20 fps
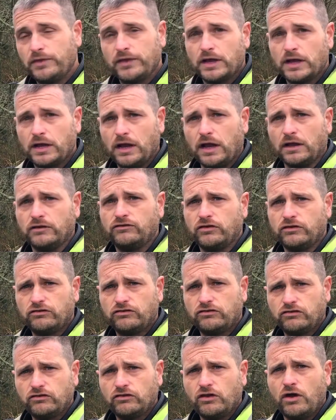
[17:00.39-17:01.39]
the clutch. It's
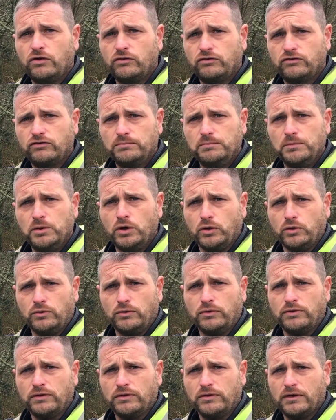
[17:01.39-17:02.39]
so
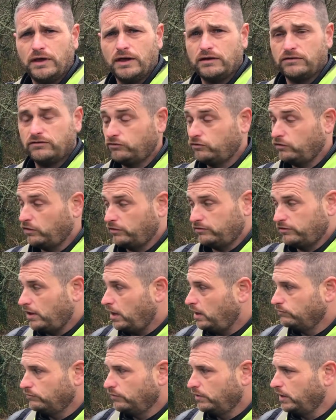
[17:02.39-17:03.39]
smooth. It's just
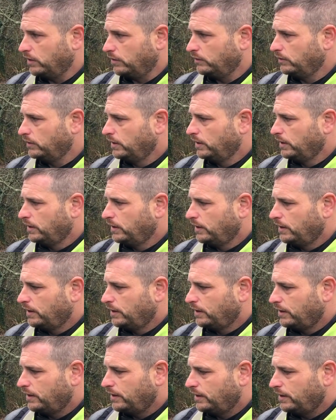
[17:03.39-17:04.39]
unreal.
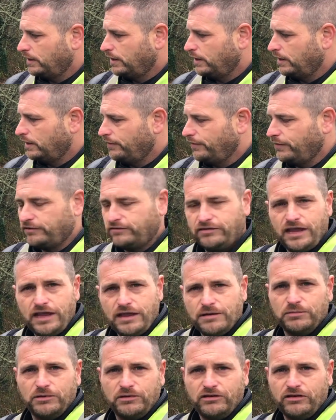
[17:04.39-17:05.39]
The
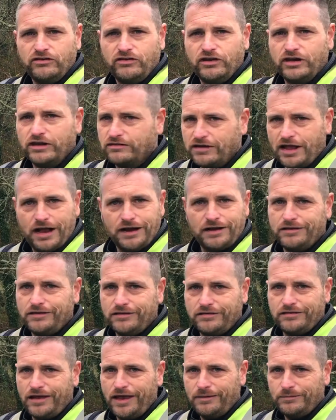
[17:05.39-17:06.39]
seating position exactly the
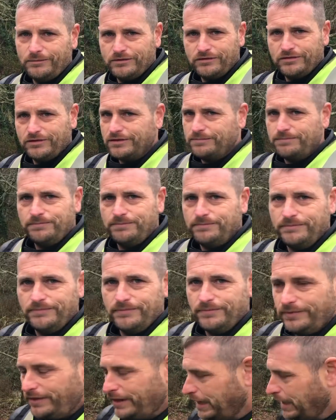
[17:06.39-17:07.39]
same as
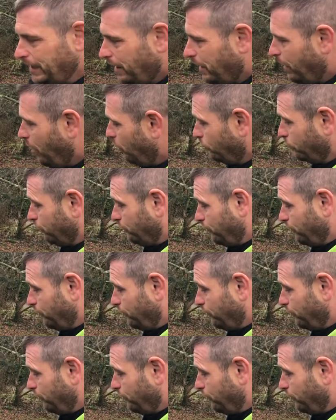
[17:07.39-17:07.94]
the older